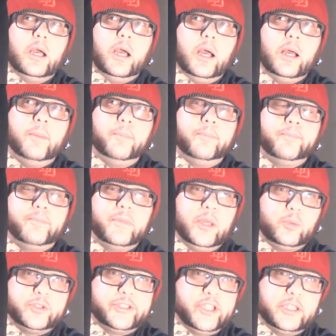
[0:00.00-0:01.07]
um,
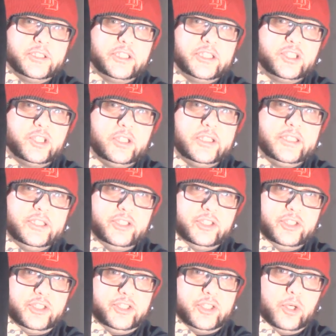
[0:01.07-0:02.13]
that was done
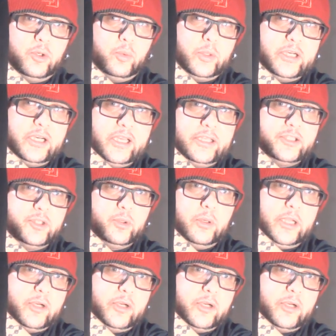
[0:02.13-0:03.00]
digitally. So what did I do?